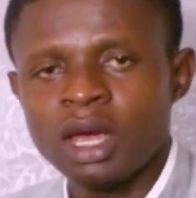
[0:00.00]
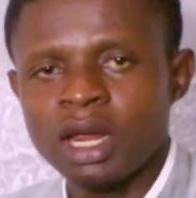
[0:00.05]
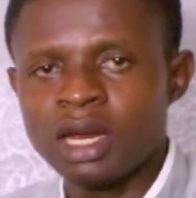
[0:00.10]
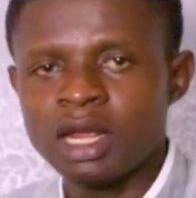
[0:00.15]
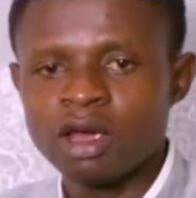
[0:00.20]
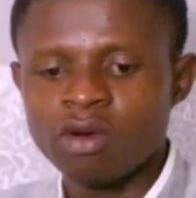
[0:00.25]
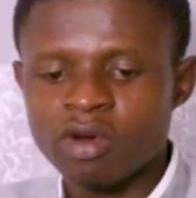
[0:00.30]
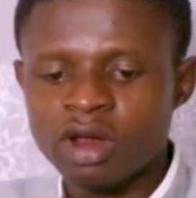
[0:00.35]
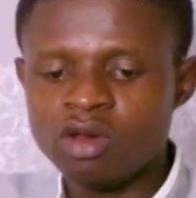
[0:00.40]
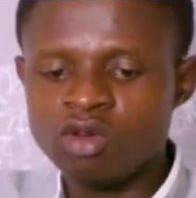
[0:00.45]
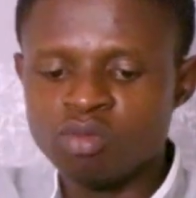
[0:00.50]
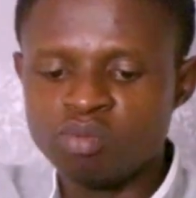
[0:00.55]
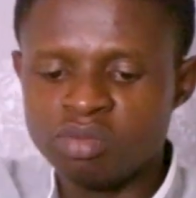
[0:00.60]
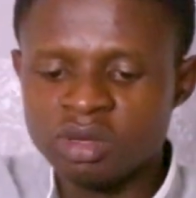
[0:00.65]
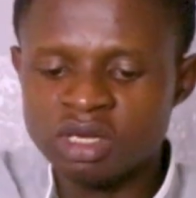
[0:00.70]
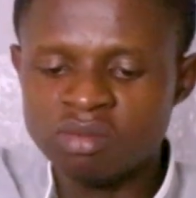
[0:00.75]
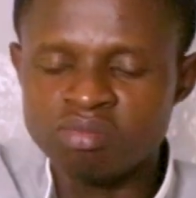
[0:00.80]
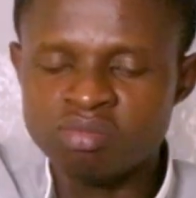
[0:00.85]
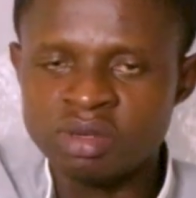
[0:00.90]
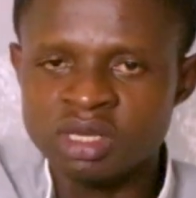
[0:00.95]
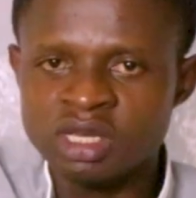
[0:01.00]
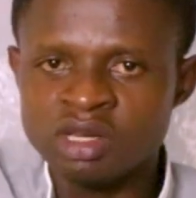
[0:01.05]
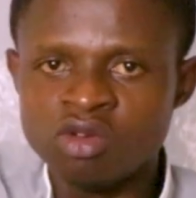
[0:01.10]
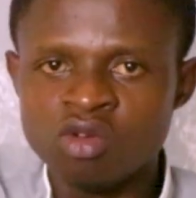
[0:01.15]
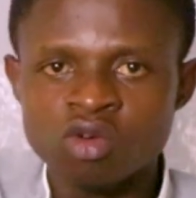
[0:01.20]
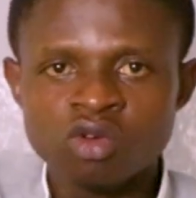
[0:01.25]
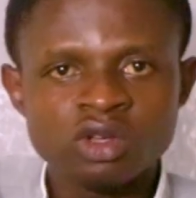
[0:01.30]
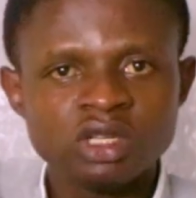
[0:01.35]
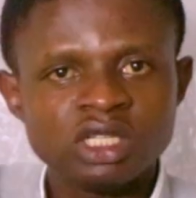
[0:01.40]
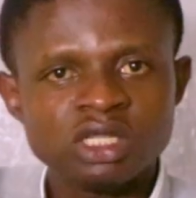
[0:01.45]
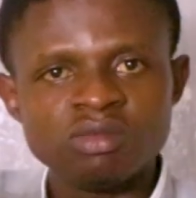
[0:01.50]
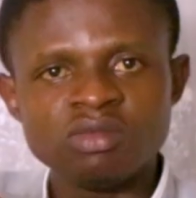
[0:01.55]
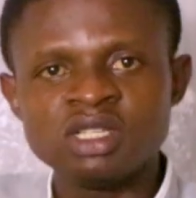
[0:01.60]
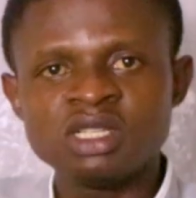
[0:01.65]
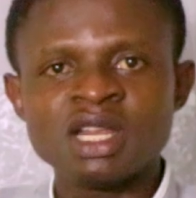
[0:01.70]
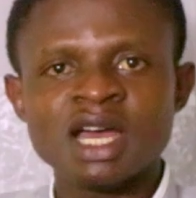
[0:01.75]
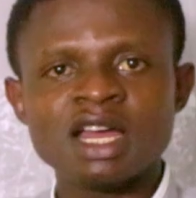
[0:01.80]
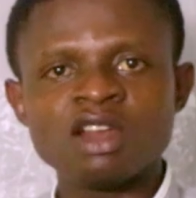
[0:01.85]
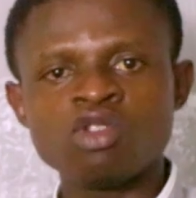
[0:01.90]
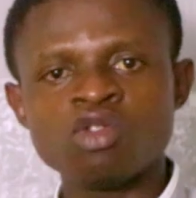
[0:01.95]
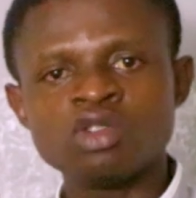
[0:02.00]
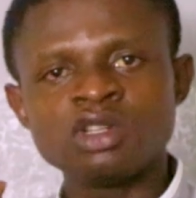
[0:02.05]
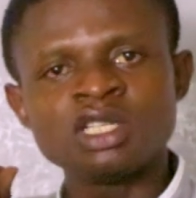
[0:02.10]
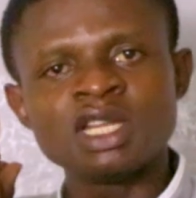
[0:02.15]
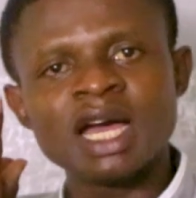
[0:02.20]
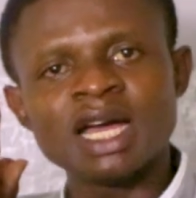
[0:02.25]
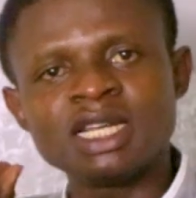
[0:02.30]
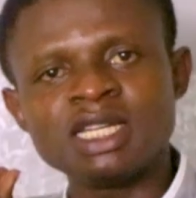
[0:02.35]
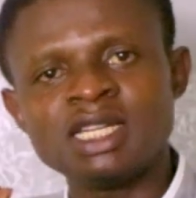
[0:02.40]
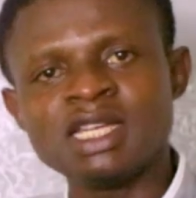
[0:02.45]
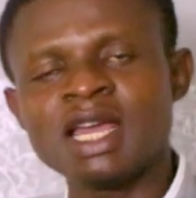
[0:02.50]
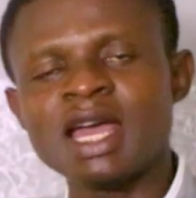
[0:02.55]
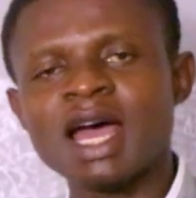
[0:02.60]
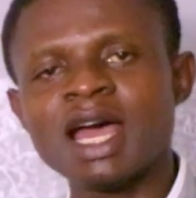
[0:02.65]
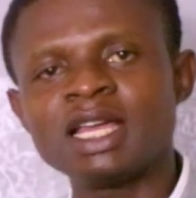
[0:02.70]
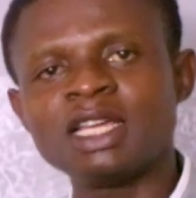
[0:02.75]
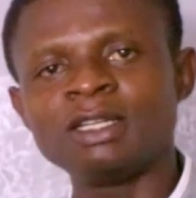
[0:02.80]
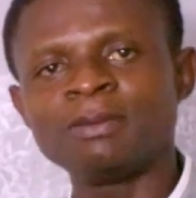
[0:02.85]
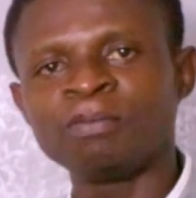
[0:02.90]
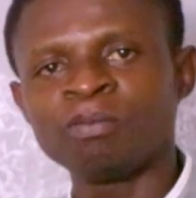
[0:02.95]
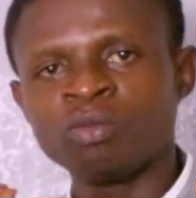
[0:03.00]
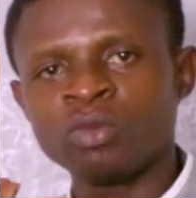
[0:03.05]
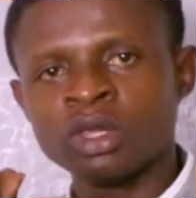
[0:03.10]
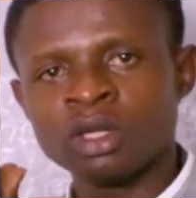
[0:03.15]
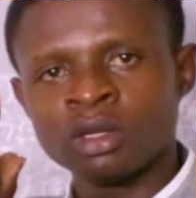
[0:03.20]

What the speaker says: And then when you pick B, it means that those that they are in